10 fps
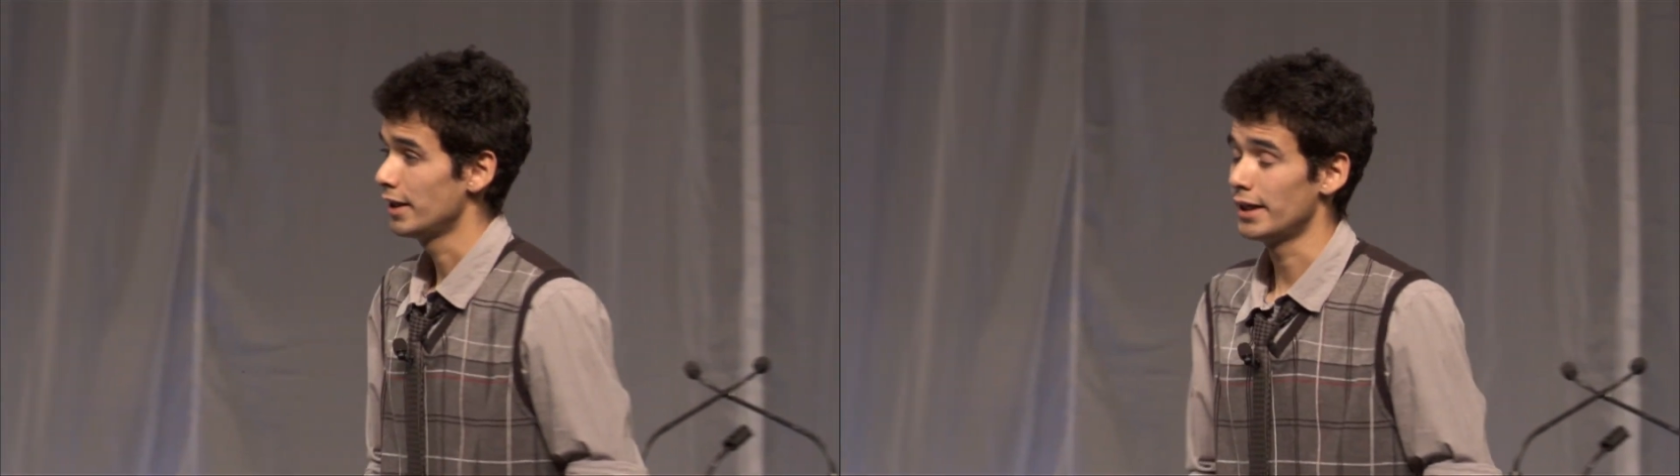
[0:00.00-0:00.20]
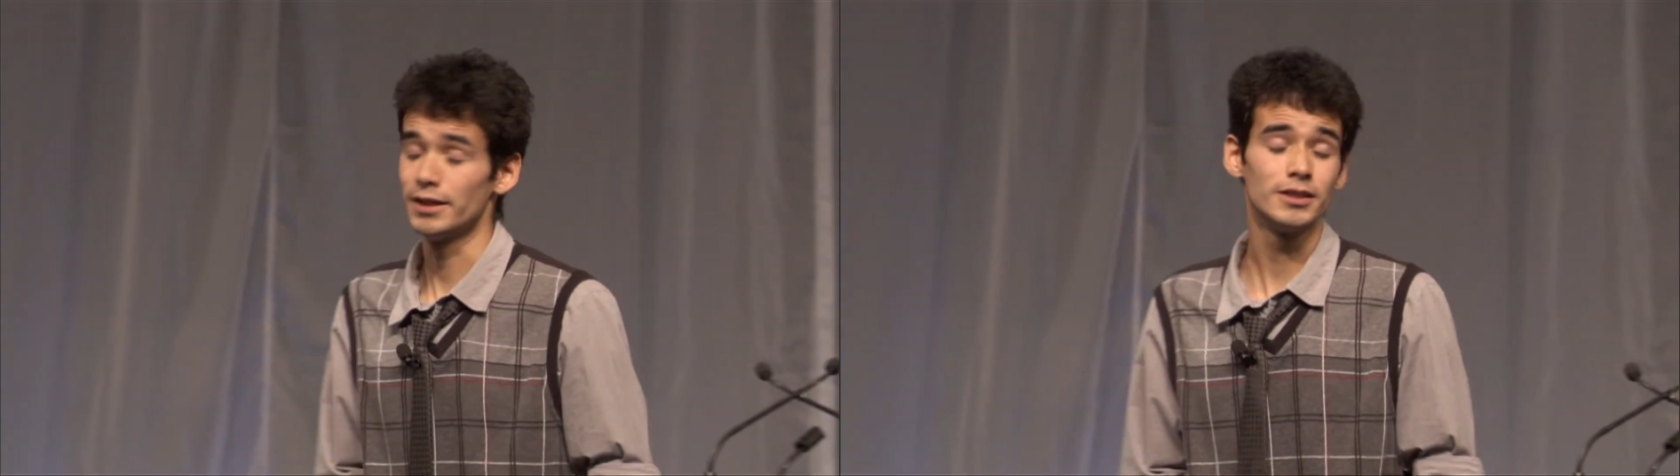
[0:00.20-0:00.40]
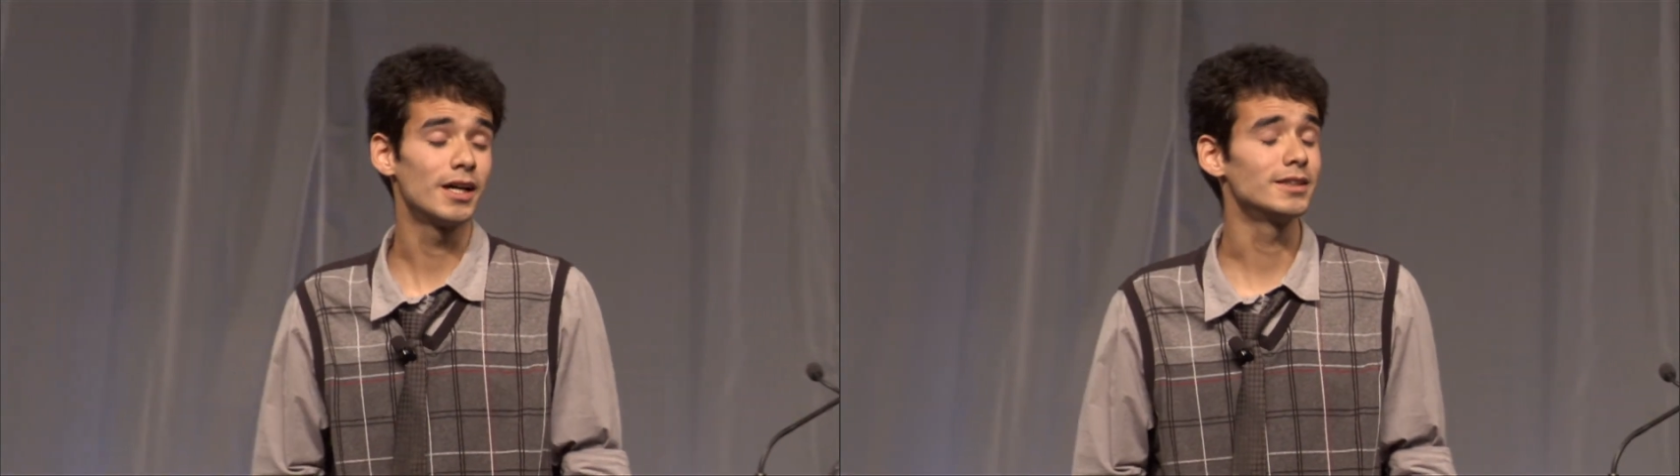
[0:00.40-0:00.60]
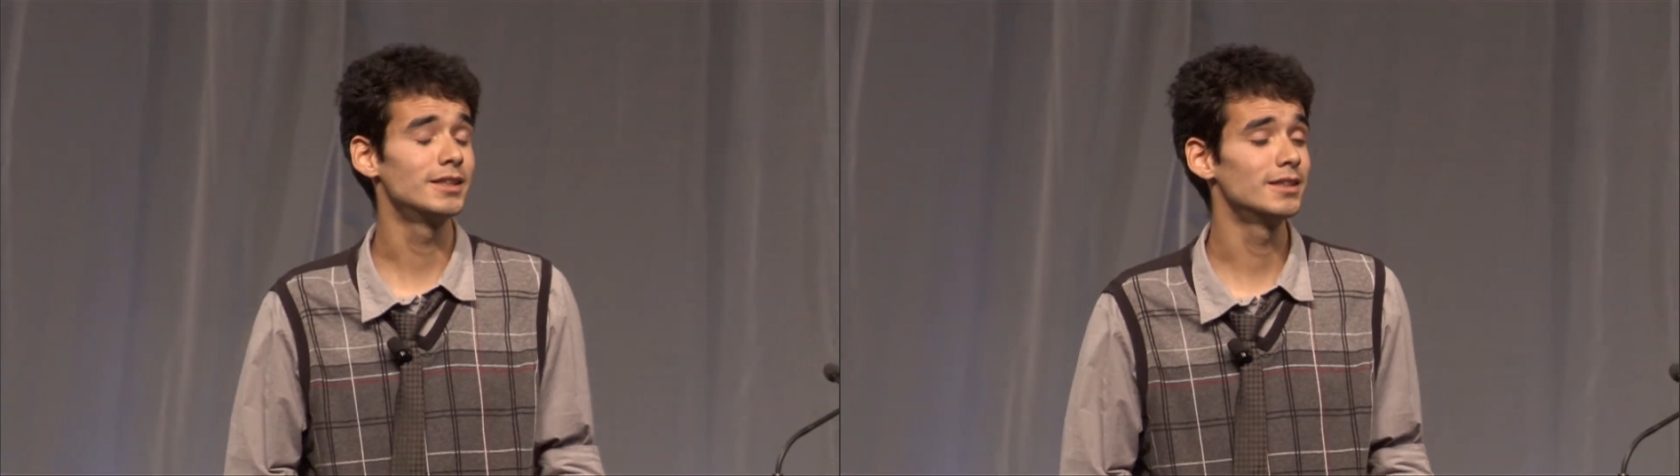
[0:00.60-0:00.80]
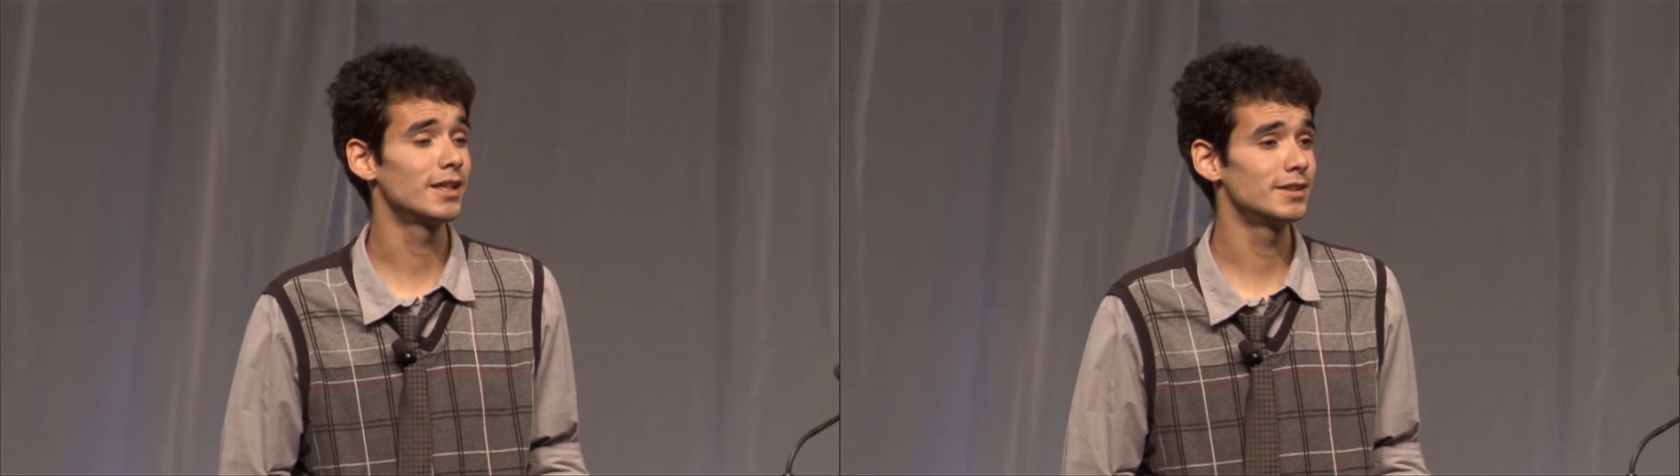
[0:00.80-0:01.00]
in
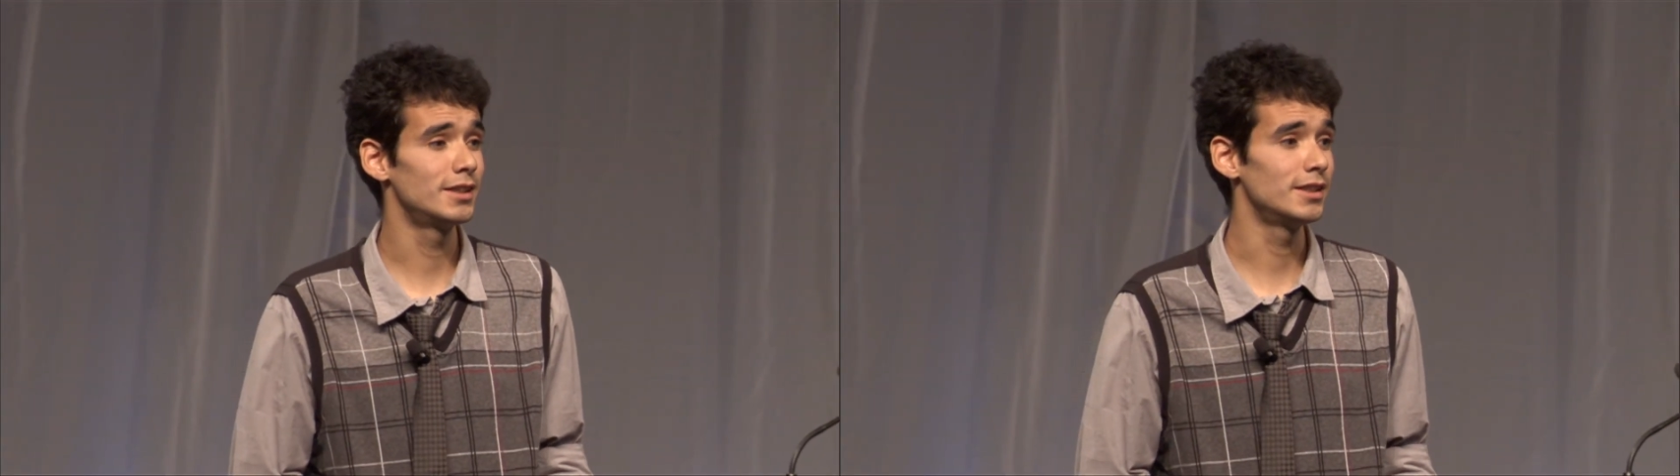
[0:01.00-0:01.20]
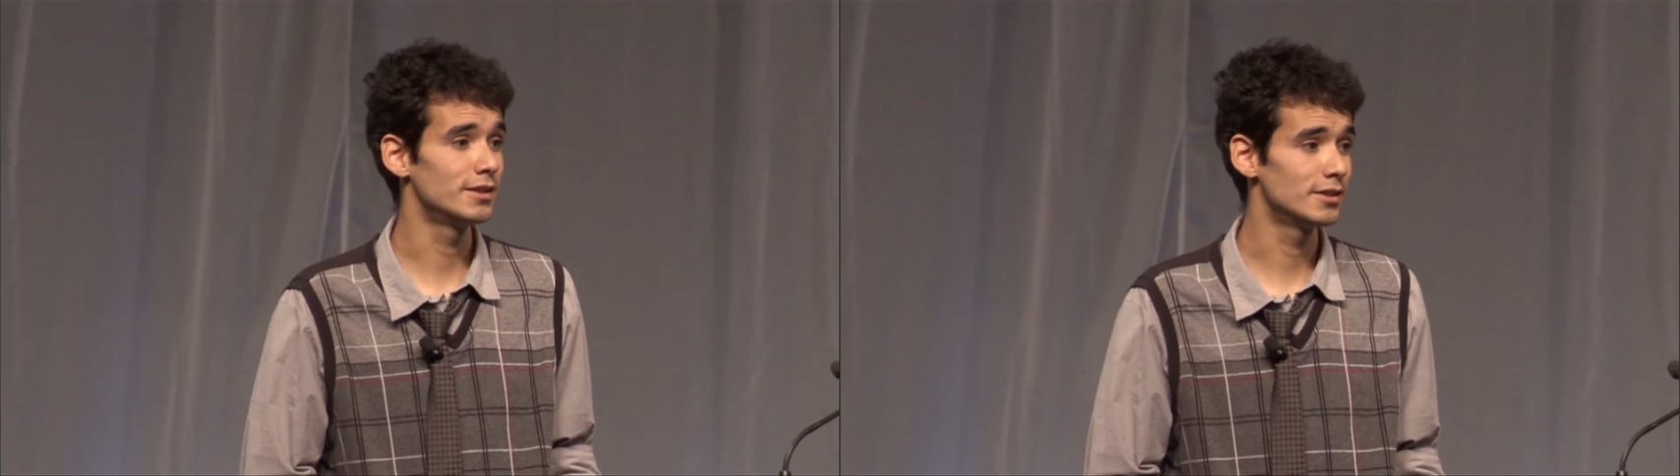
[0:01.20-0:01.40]
1919